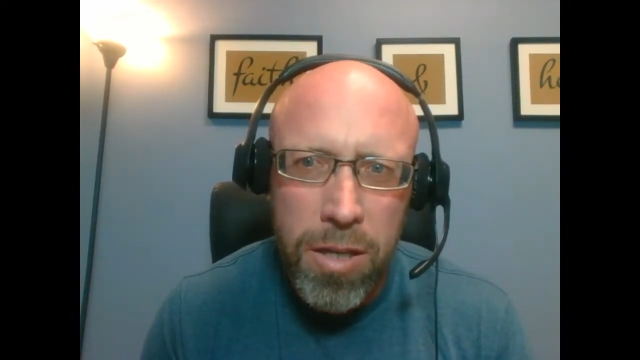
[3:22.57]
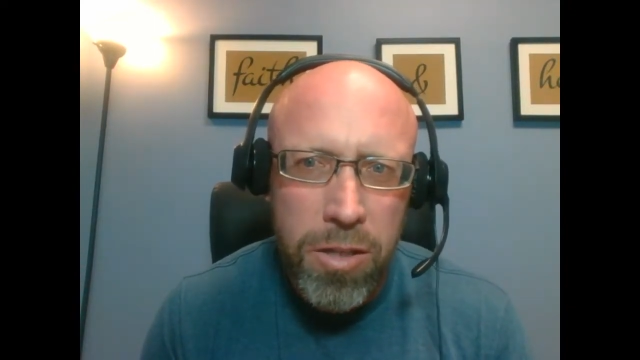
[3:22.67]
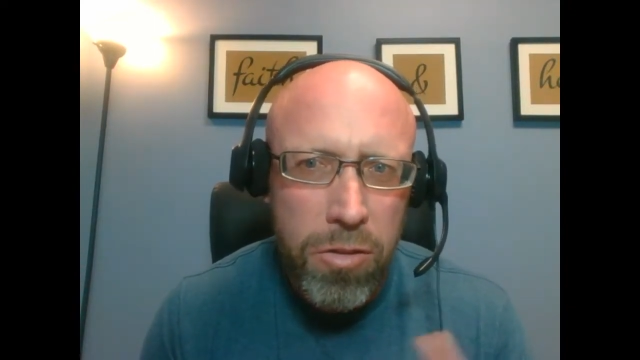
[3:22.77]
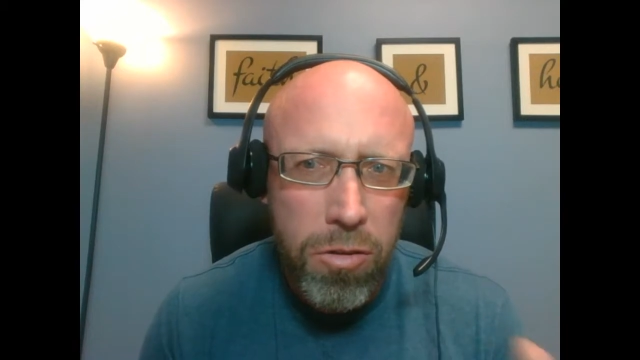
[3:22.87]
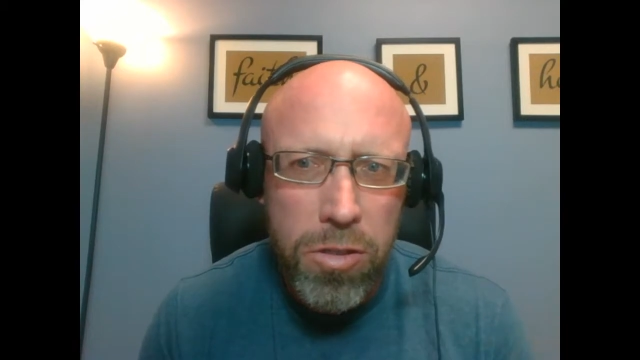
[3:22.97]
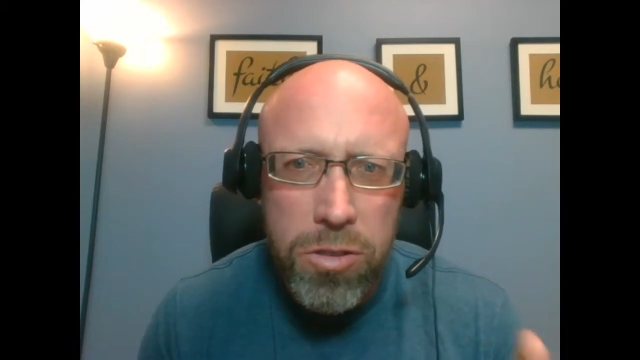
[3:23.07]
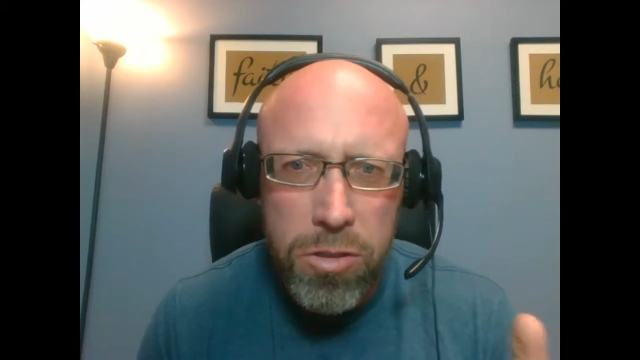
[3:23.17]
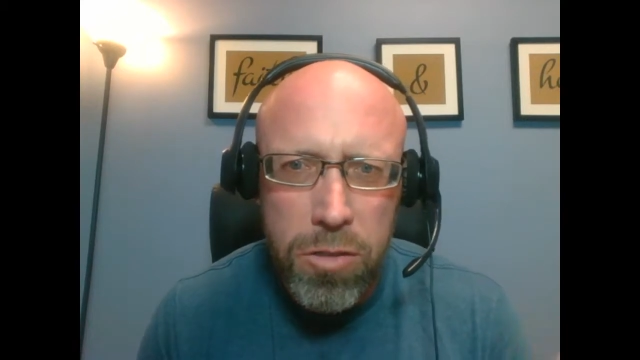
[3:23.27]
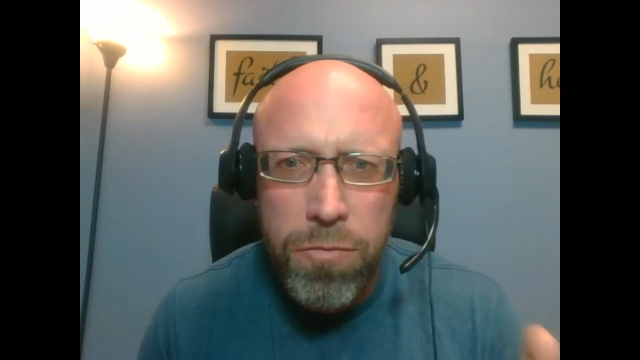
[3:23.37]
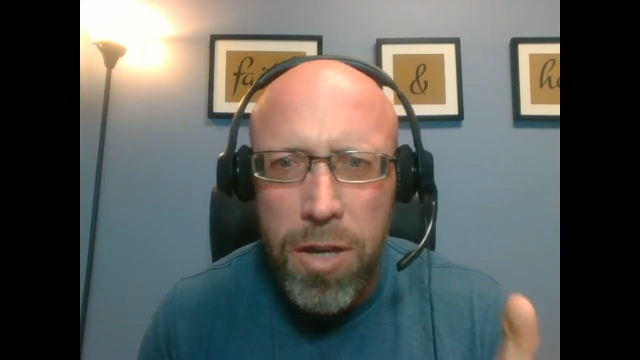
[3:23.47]
You're a
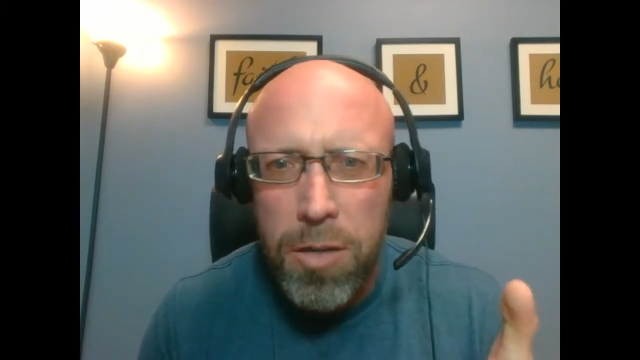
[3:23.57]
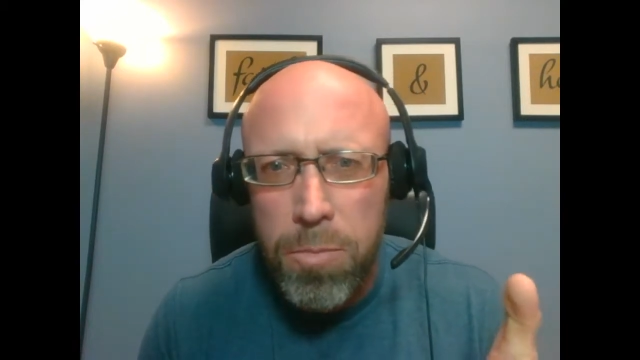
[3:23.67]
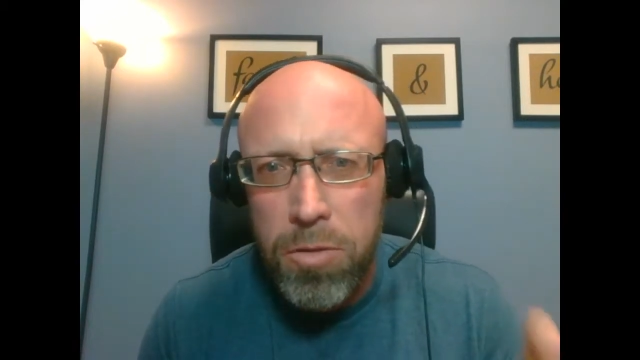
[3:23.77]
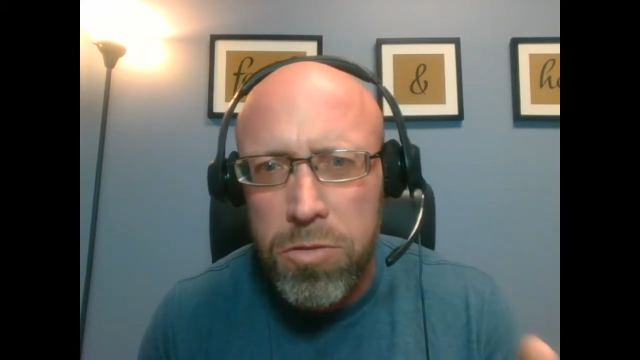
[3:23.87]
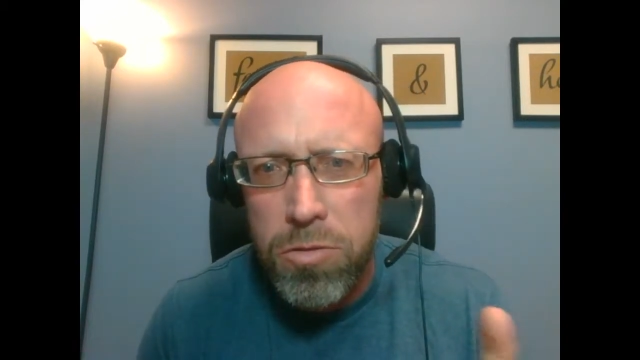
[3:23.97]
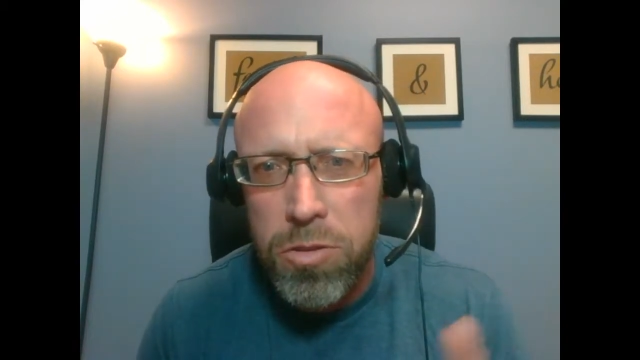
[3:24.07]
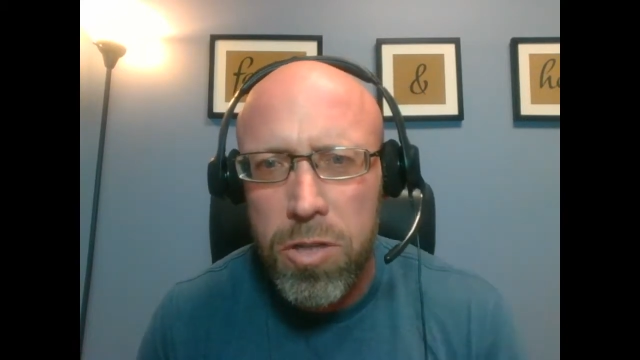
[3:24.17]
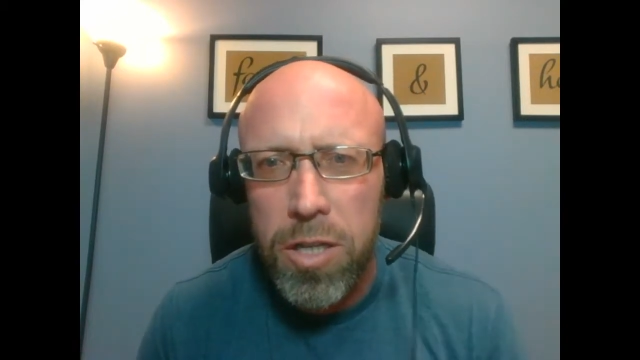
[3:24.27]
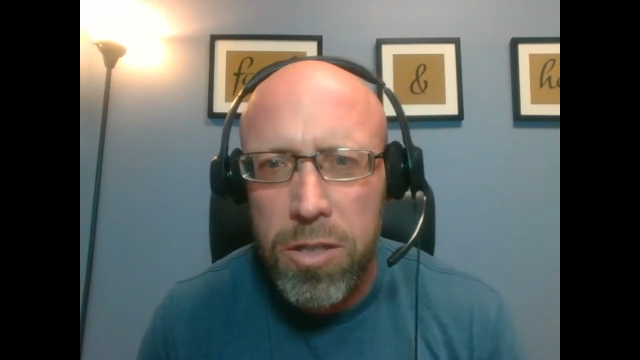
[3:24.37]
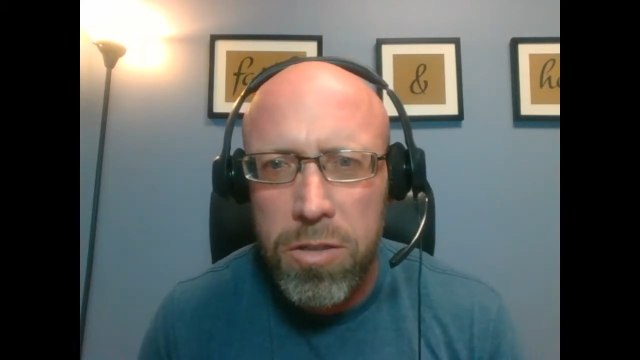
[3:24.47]
certified personal
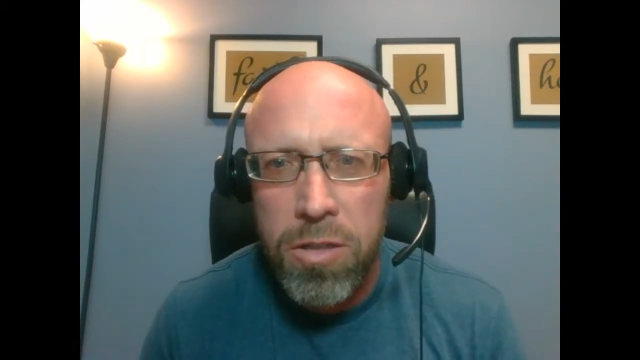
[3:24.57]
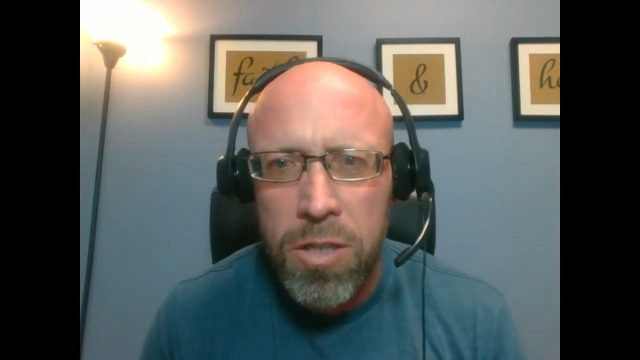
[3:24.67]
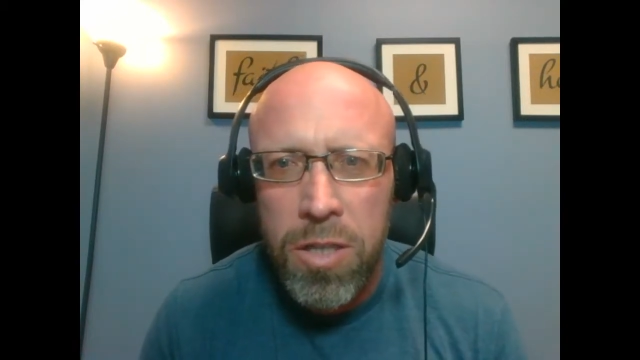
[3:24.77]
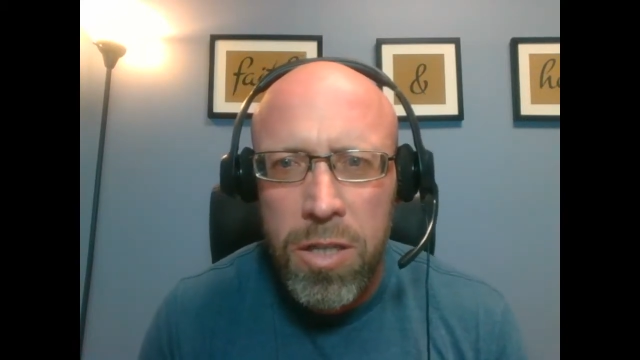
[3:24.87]
trainer,